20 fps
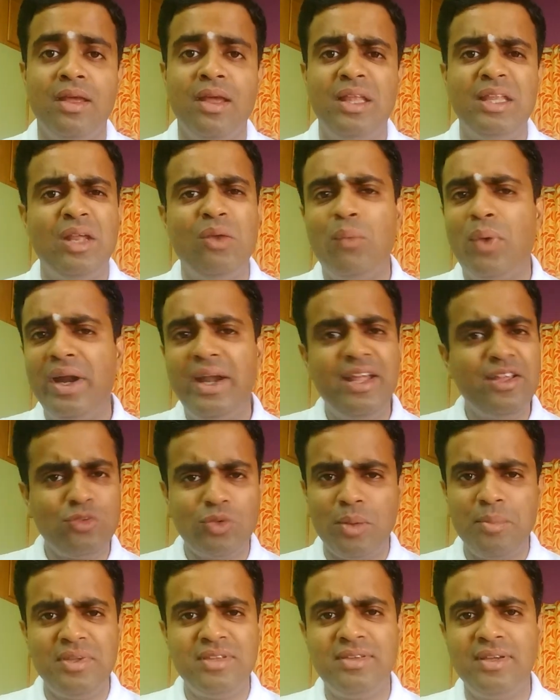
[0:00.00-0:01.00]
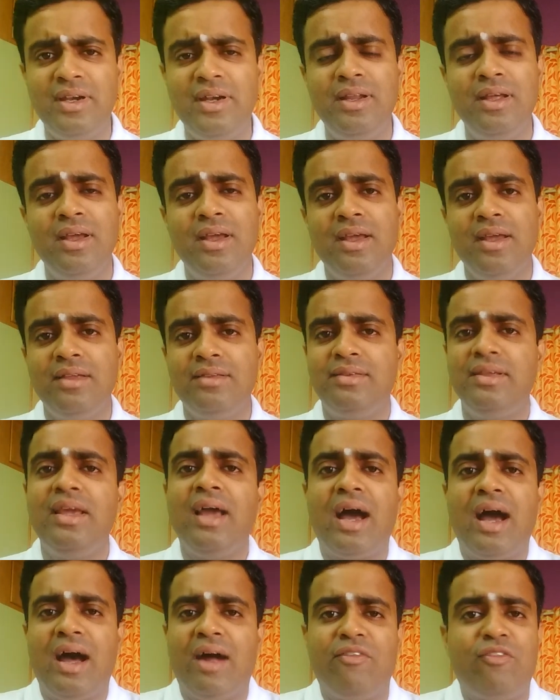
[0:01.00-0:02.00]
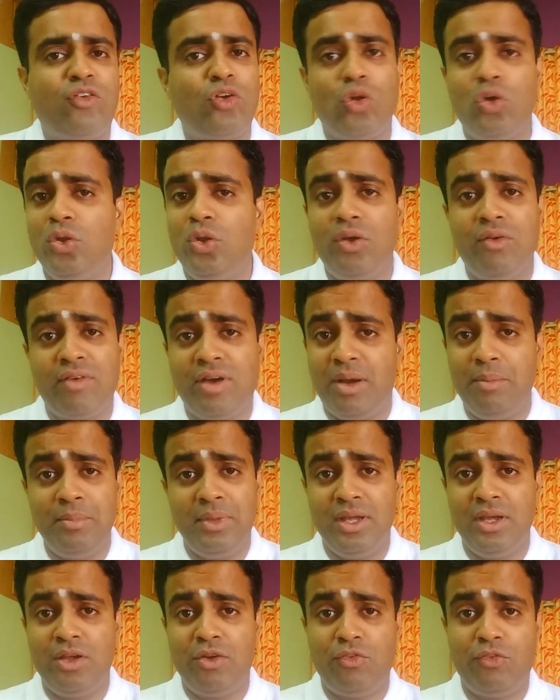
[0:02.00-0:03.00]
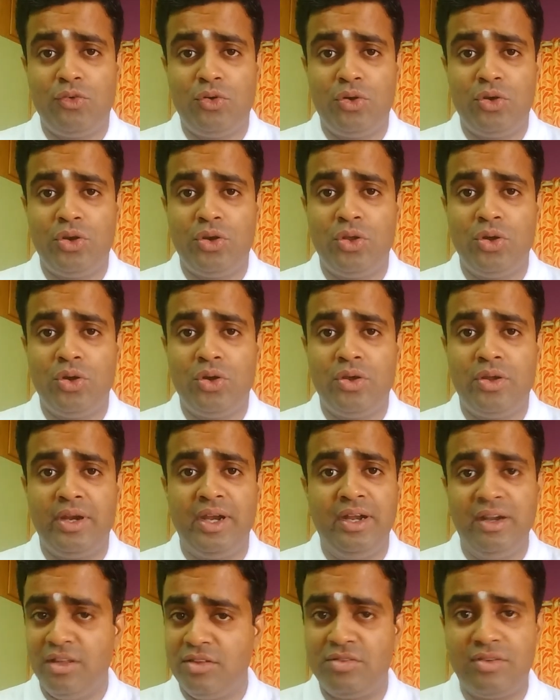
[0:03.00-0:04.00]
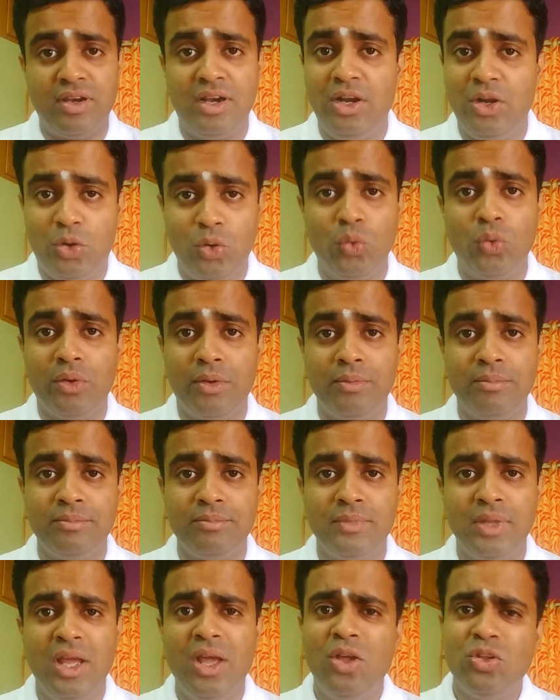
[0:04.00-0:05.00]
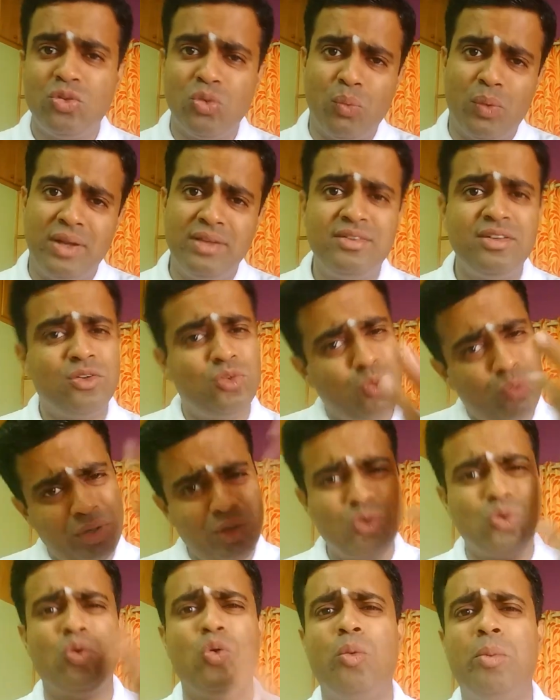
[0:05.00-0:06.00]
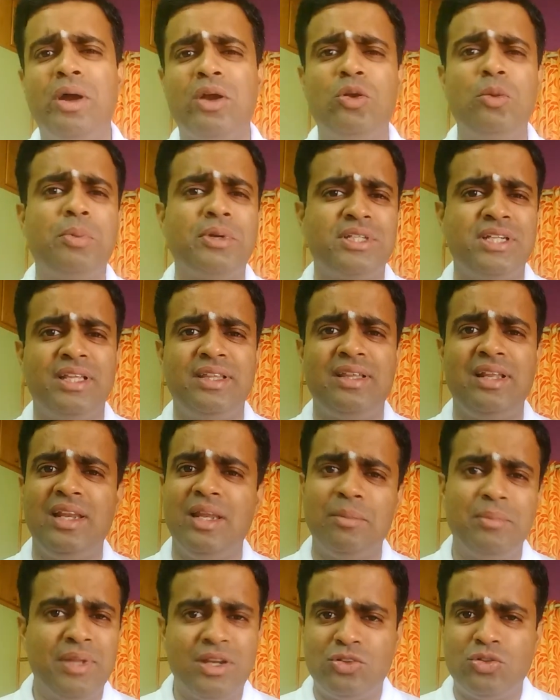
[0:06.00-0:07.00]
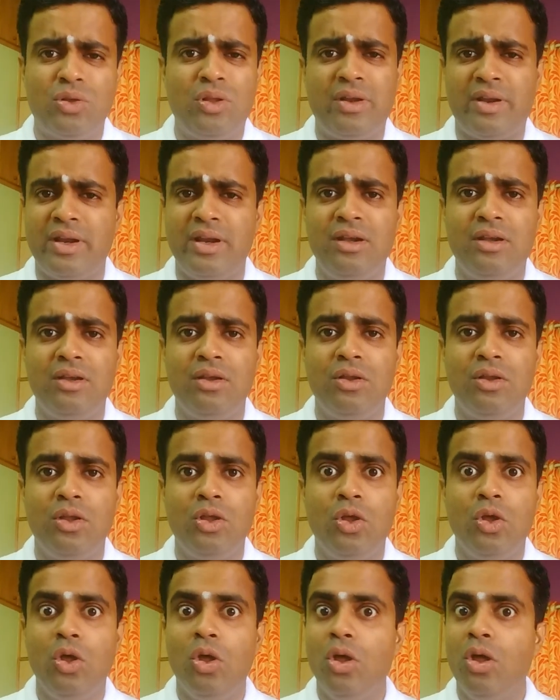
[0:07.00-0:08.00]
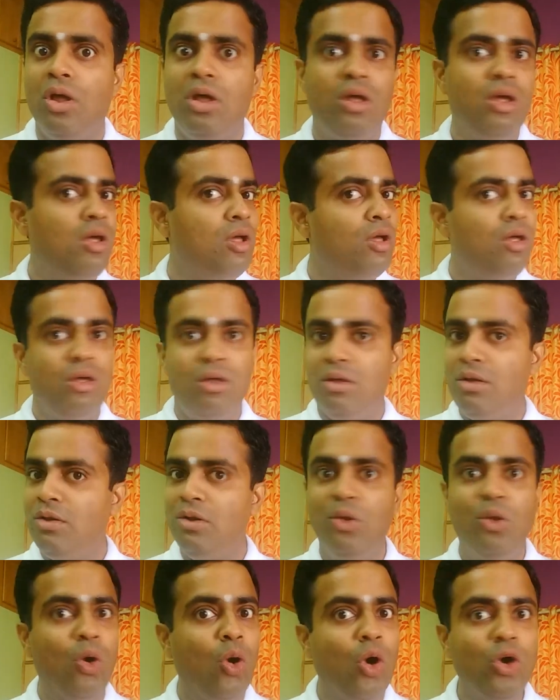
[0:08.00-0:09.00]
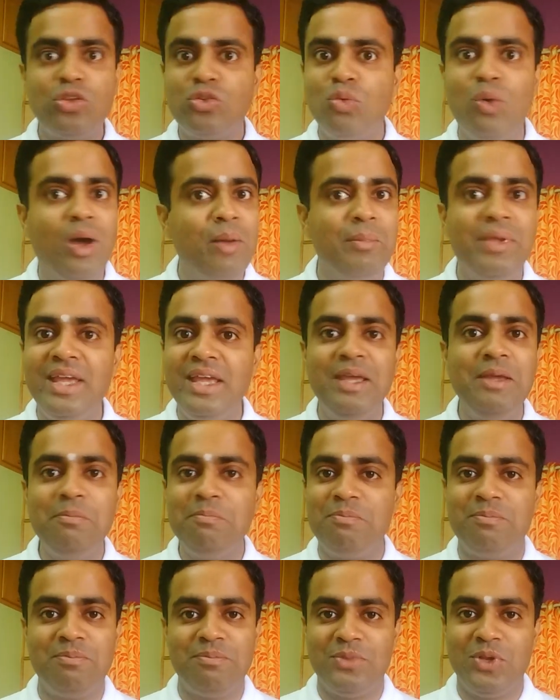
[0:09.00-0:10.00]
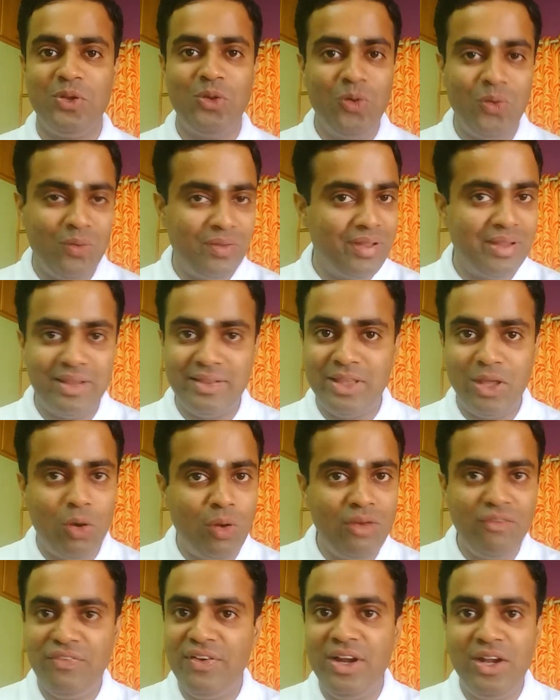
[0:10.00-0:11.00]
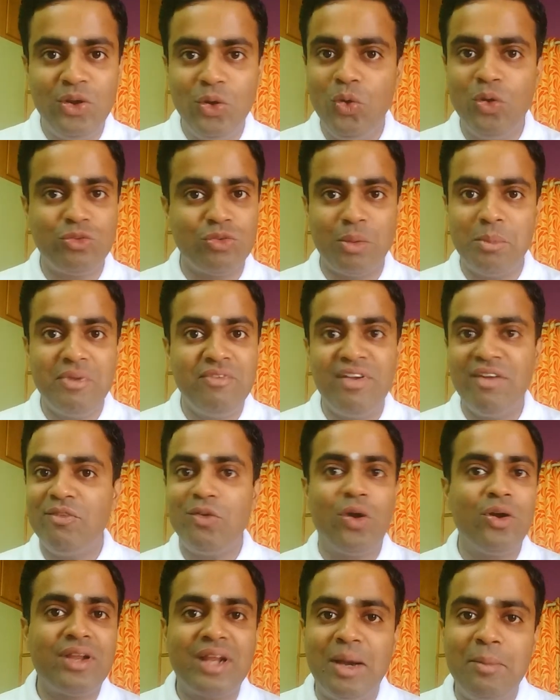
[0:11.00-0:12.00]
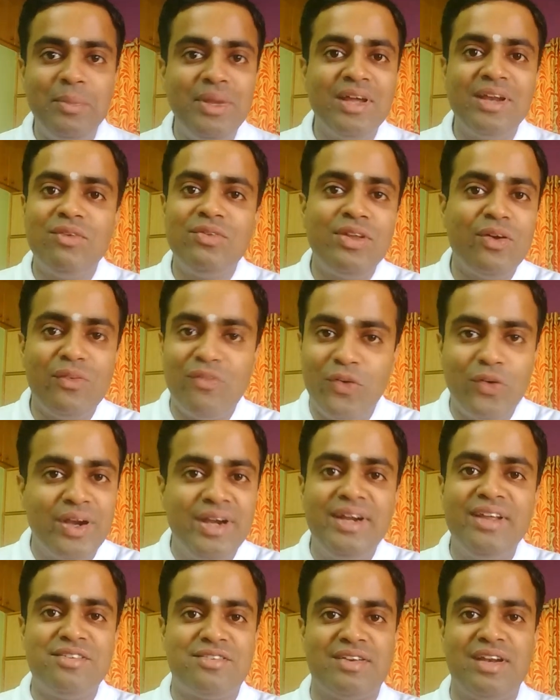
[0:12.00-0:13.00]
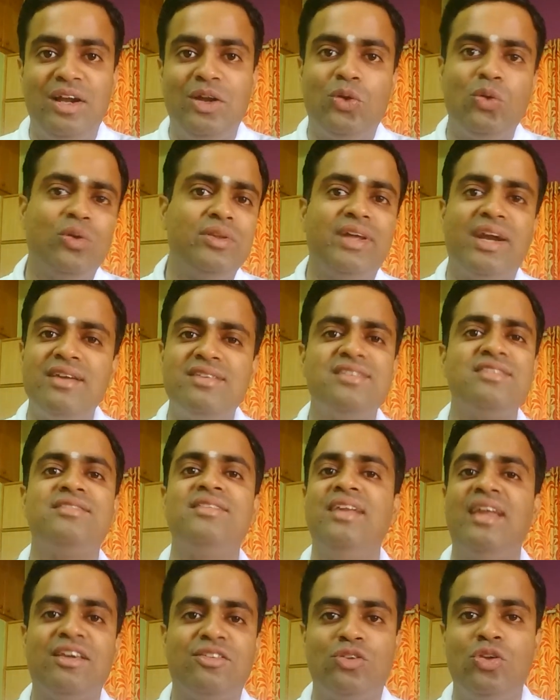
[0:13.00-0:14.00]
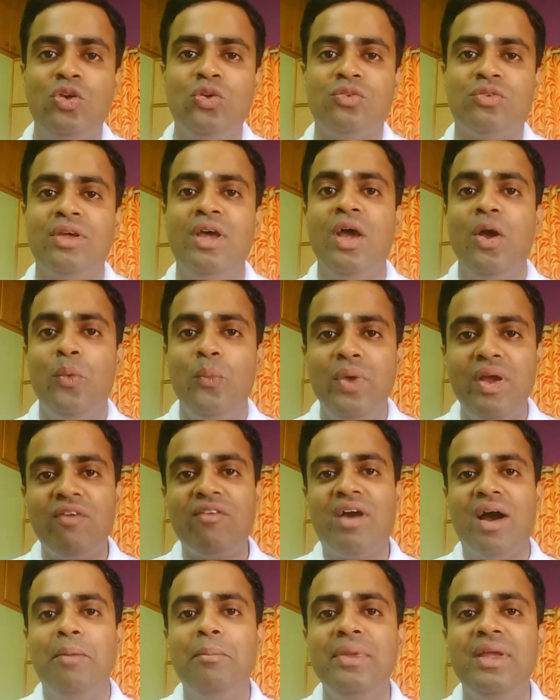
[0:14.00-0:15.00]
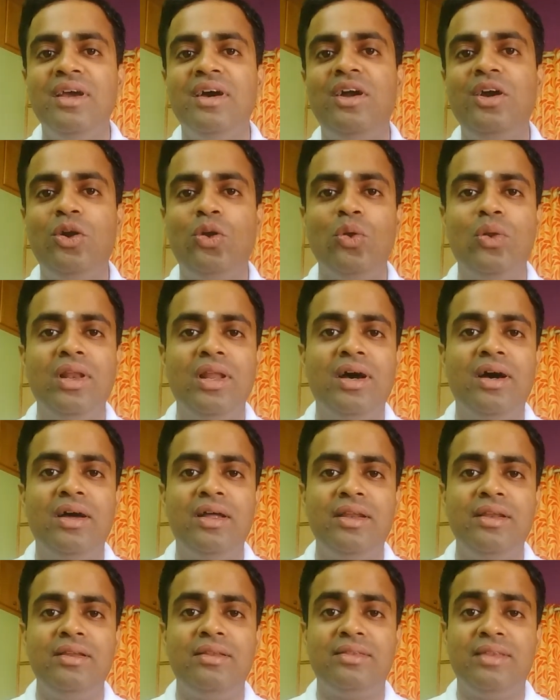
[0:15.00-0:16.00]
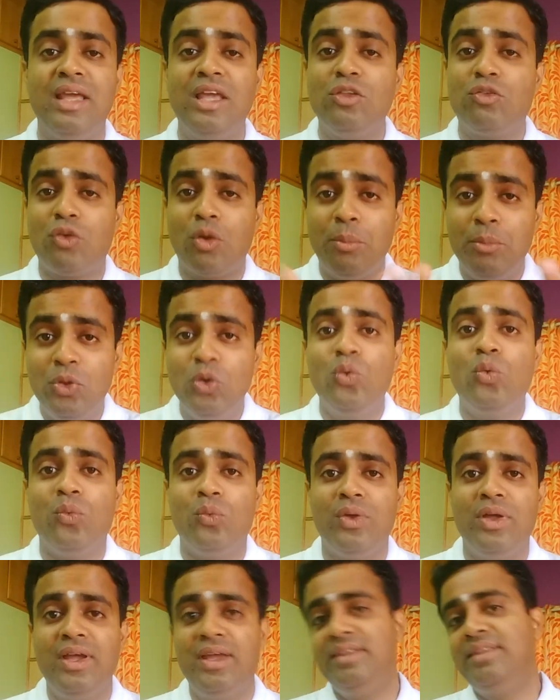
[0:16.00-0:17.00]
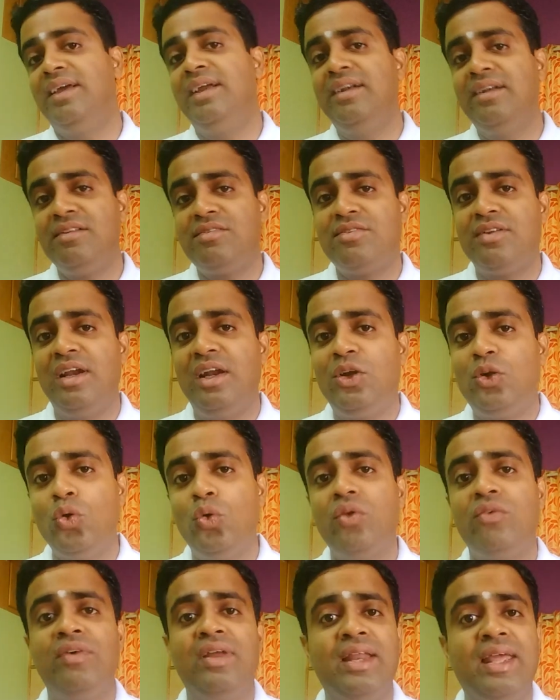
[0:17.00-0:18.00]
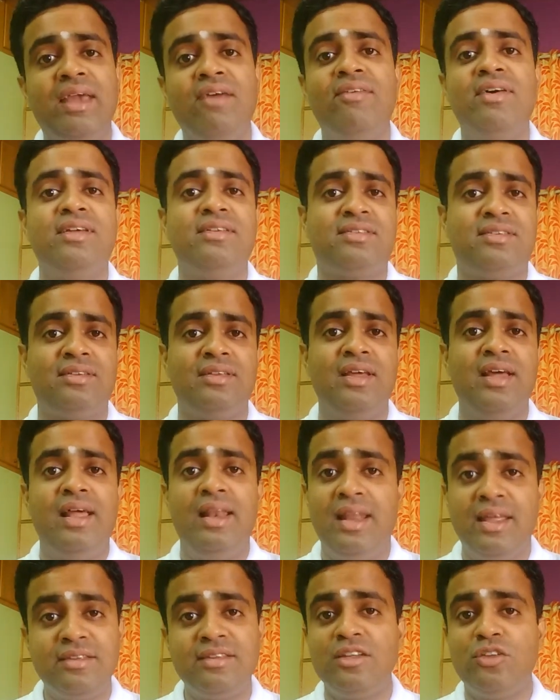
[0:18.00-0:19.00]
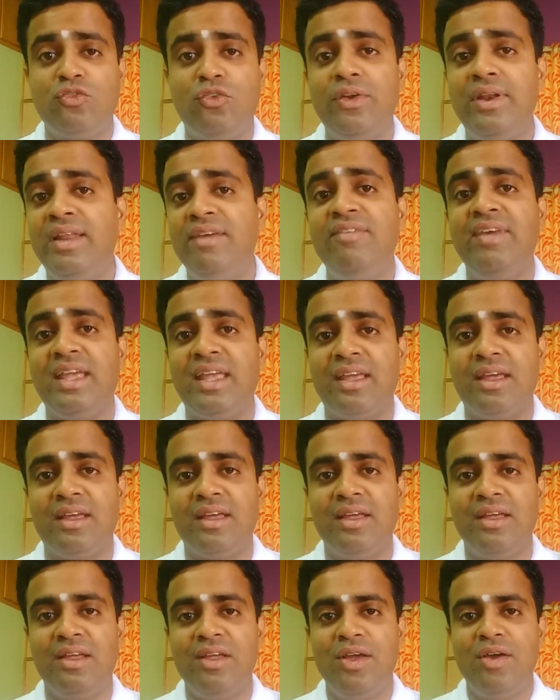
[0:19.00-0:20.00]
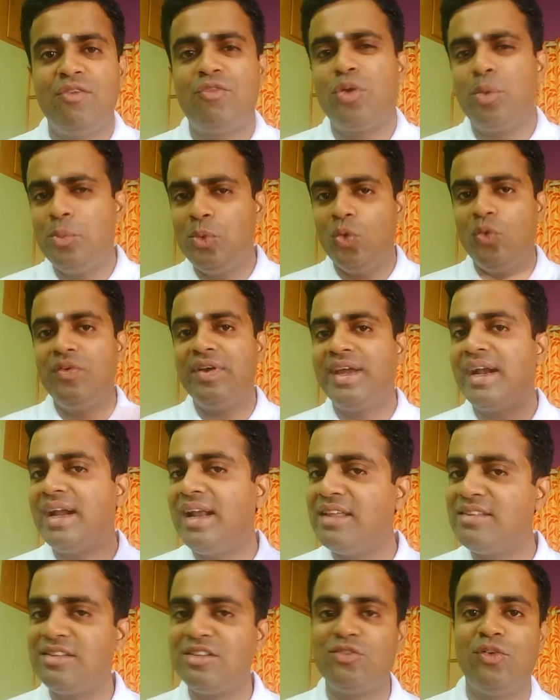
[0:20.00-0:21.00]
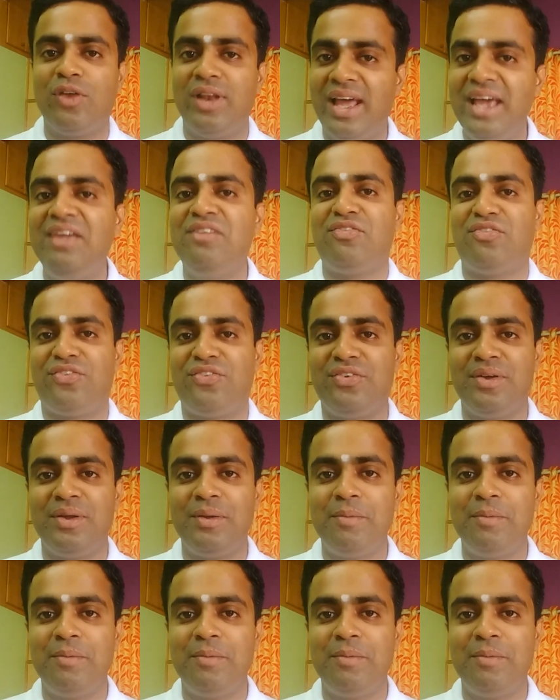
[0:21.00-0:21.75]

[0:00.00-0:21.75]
Then one day, Swami said, See, after all, you have come here for your industrial tour. So once it's over, you go back to Prasanthi Nilayam. That's all, right? No, Swami. You know, they all felt, No, Swami, we have not come here for industrial tour. That's just an excuse. We have come here to learn things from you. The industrial tour will give us lessons for living. From you, we get lessons for life.